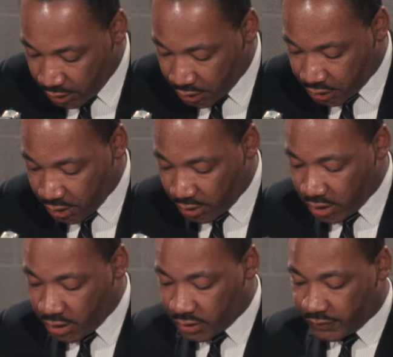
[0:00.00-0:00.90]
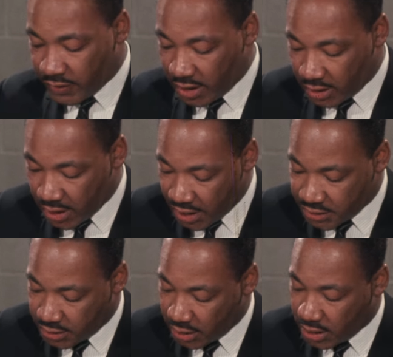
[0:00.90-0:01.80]
Should this
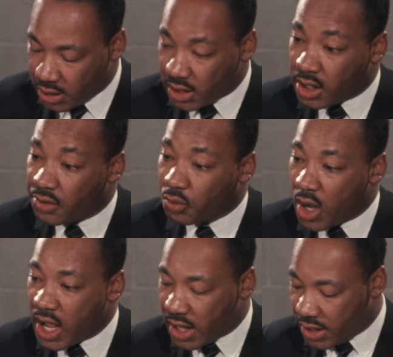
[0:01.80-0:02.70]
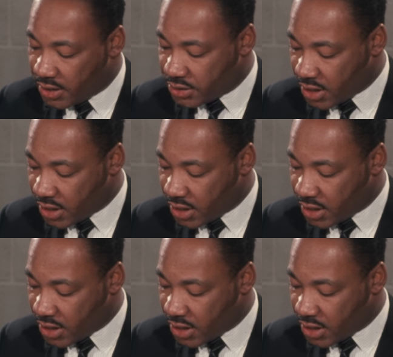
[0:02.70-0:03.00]
fantastically unwise